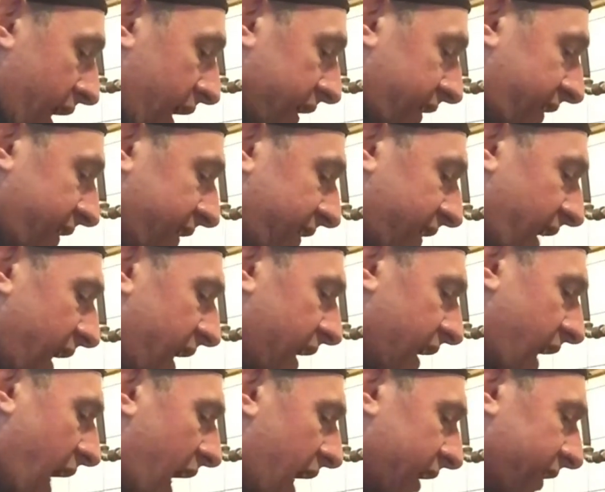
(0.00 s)
It's the
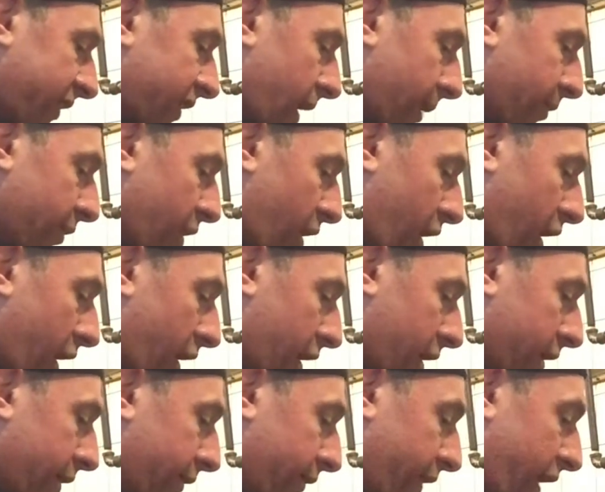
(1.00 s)
same concept
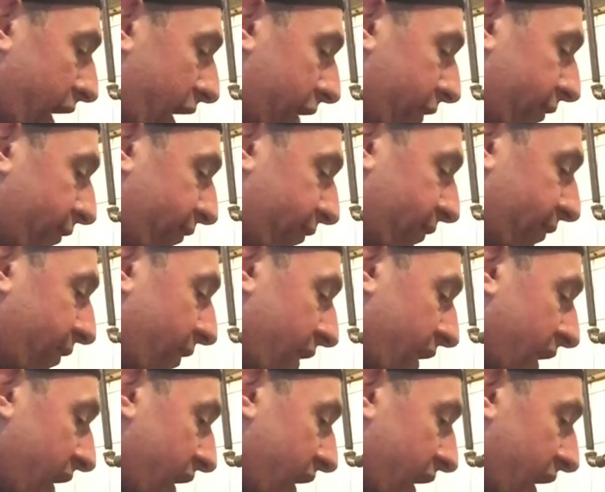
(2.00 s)
of if
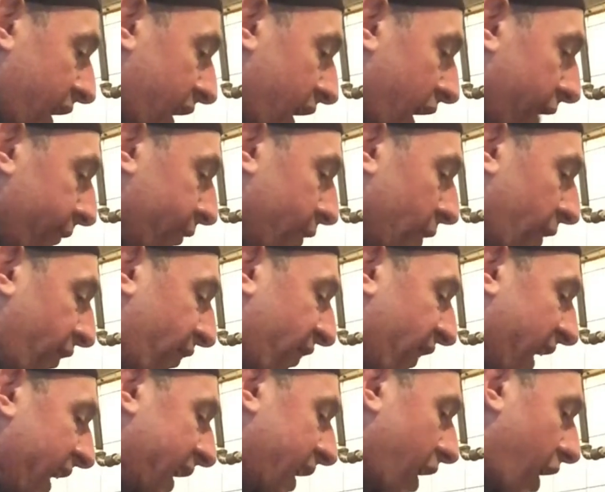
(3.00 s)
if you
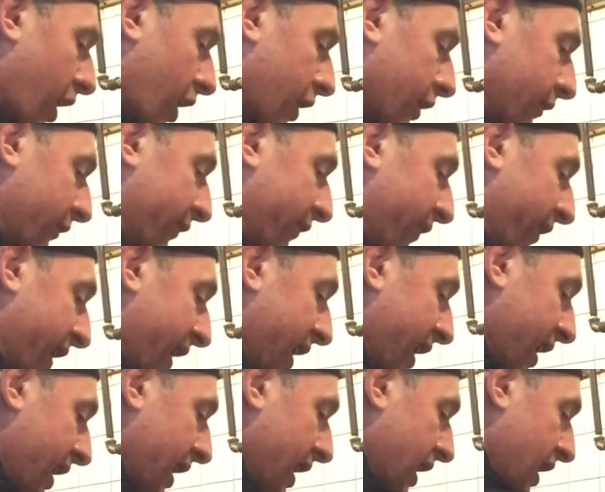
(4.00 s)
think of
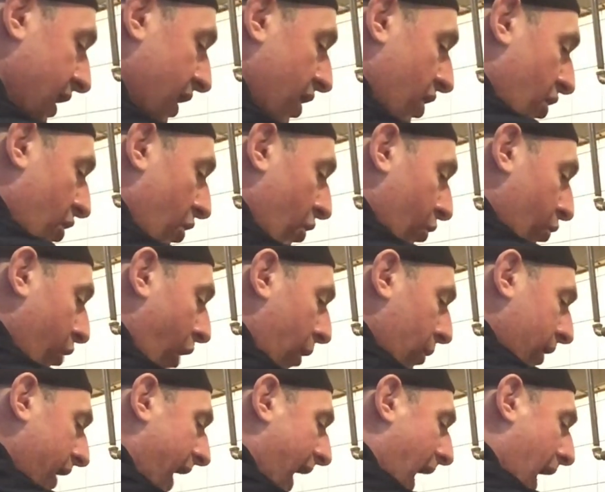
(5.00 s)

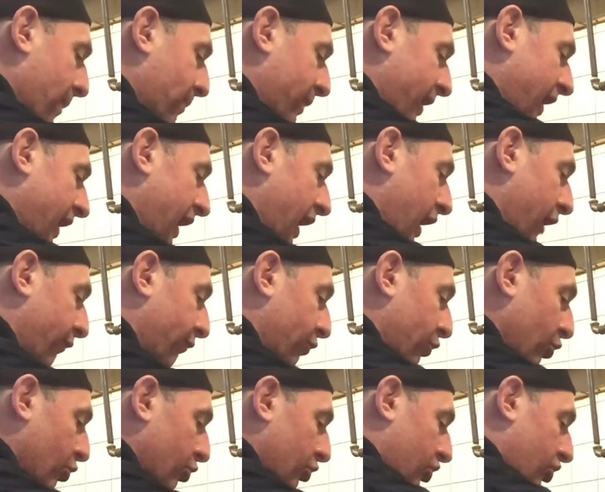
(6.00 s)
what would happen if
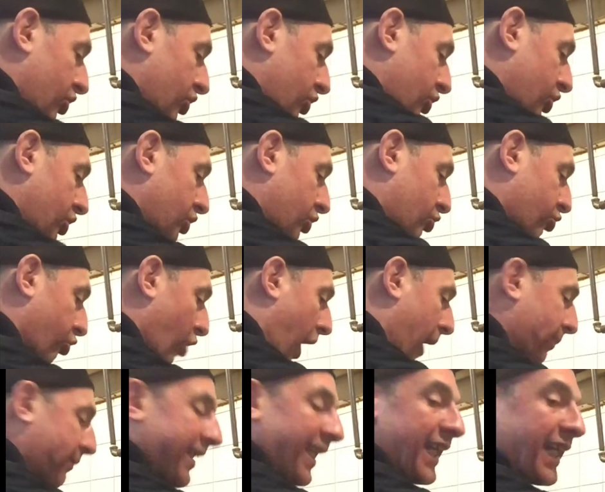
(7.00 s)
you
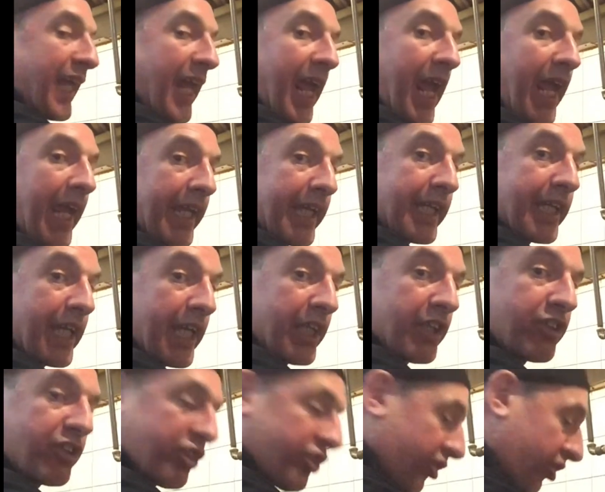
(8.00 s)
dropped an egg
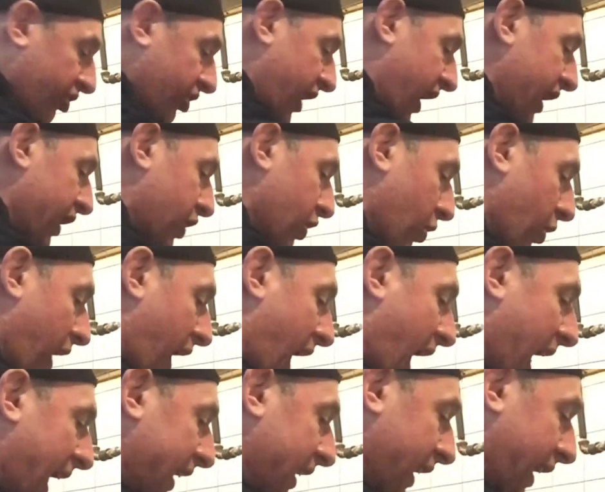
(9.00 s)
into into a
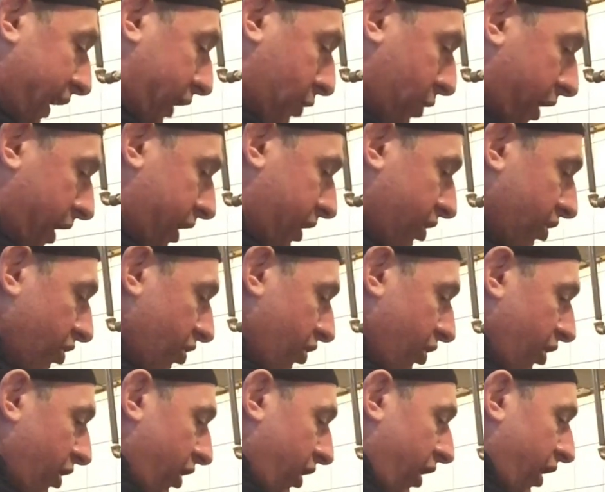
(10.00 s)
hot liquid,
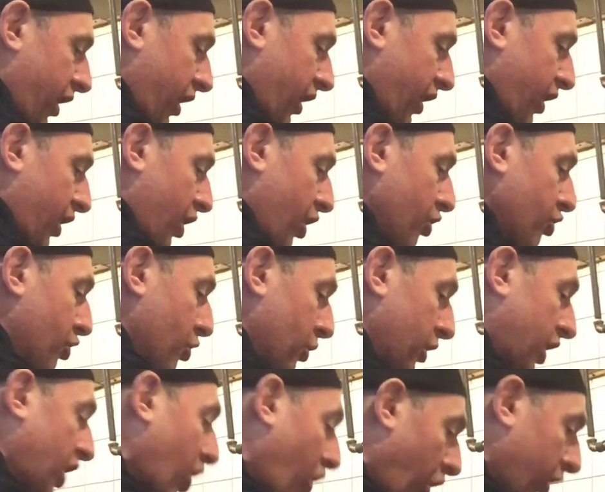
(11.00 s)
you
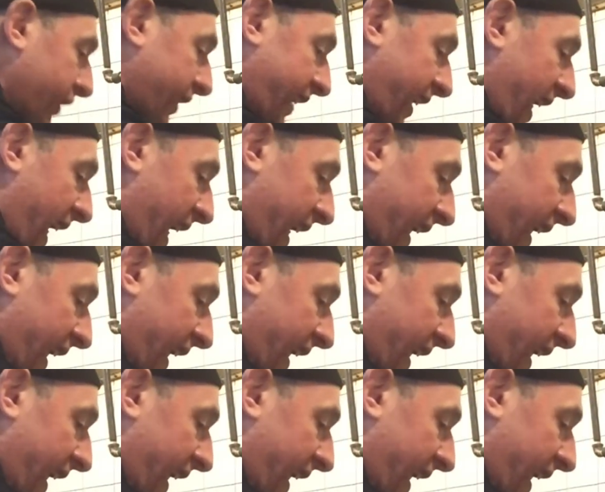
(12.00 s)
would cook the